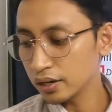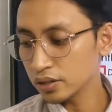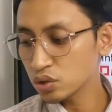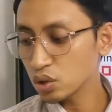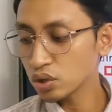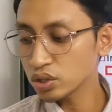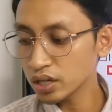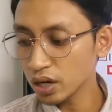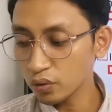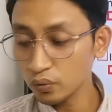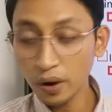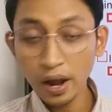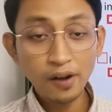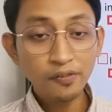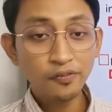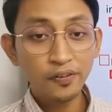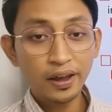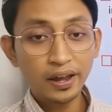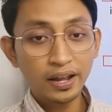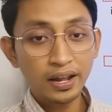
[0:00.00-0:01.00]
social
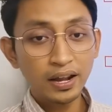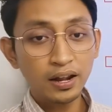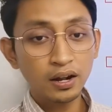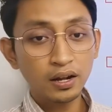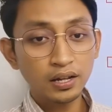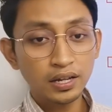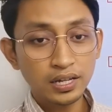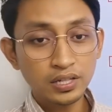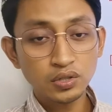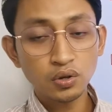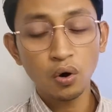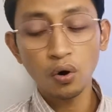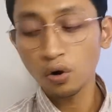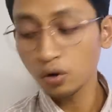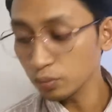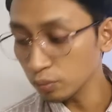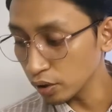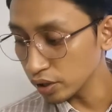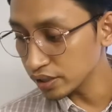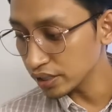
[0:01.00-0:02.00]
welfare is
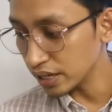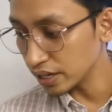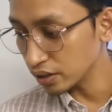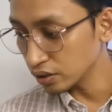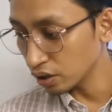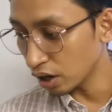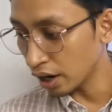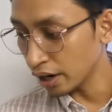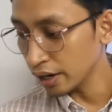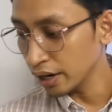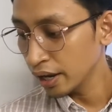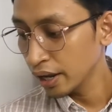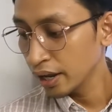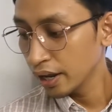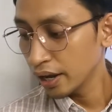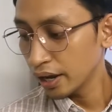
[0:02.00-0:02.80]
almost ignored.